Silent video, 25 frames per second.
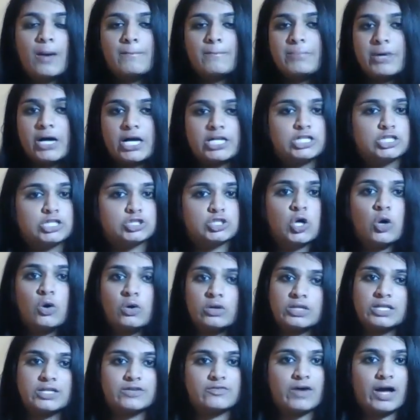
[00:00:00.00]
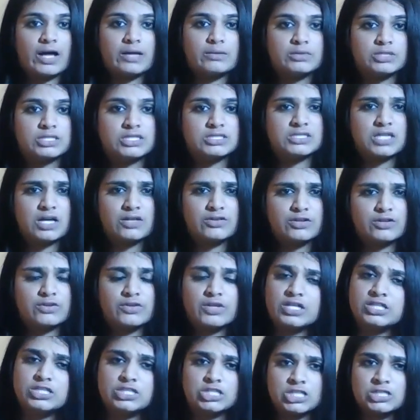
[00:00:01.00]
but you're totally fine with this other
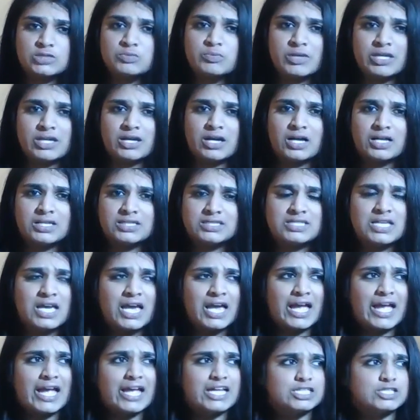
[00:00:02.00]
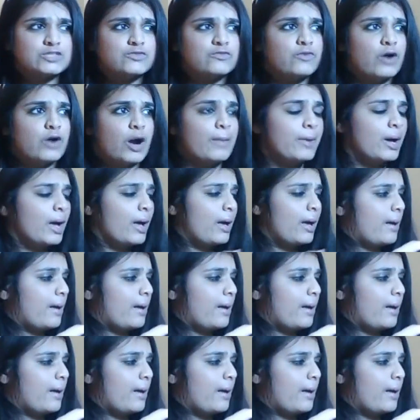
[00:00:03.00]
thing just because it's from